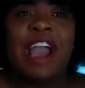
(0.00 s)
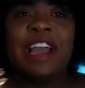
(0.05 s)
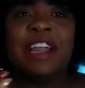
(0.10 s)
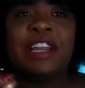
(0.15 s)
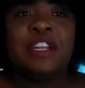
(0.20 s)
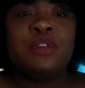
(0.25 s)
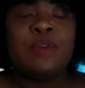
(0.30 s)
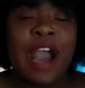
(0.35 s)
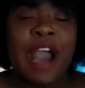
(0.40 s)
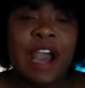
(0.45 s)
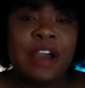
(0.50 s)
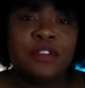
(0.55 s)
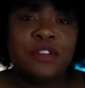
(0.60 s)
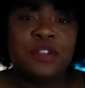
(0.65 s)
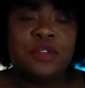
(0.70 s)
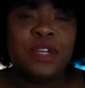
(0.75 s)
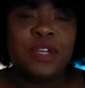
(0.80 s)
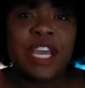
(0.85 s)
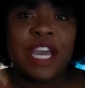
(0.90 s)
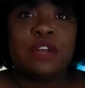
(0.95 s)
and you
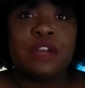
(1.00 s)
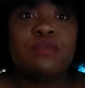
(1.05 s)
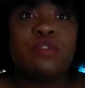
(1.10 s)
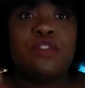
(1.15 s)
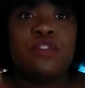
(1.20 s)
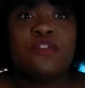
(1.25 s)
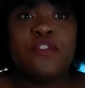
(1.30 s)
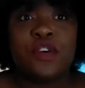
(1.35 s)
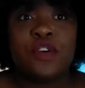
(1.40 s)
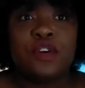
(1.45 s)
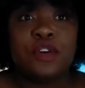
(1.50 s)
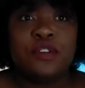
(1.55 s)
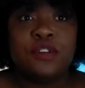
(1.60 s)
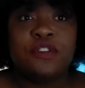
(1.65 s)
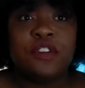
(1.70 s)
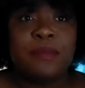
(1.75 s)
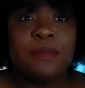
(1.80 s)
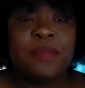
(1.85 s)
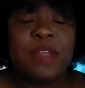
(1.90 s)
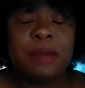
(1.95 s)
have to get a referral
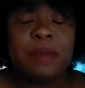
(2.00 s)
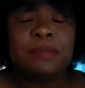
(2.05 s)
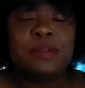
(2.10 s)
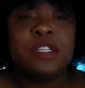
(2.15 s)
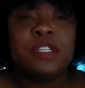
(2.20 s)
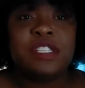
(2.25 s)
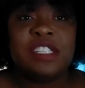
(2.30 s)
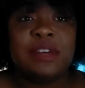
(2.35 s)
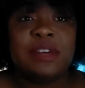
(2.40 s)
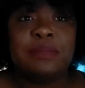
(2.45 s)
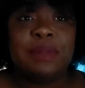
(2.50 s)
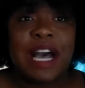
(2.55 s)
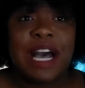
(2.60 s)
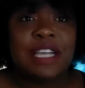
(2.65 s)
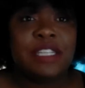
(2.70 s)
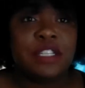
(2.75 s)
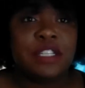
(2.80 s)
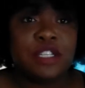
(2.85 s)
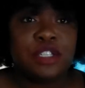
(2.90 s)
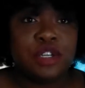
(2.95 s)
from them to see a
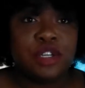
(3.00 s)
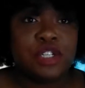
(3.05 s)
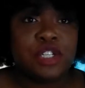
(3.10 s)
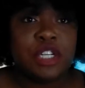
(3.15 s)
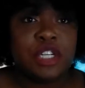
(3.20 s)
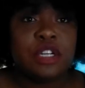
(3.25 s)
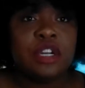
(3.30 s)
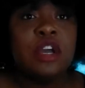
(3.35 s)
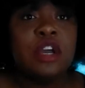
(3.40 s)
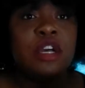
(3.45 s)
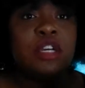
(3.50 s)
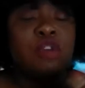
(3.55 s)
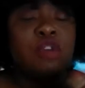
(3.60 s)
plastic surgeon.